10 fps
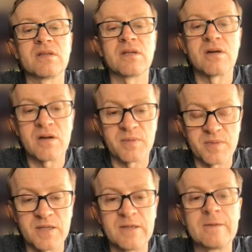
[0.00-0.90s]
that
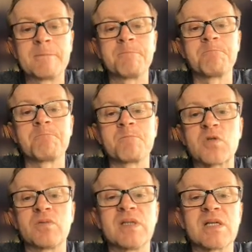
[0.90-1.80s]
system, we had
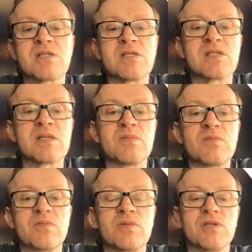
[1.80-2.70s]
both of those
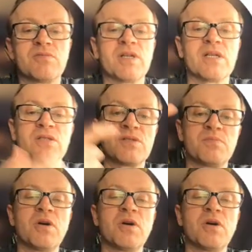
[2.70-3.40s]
technologies combined.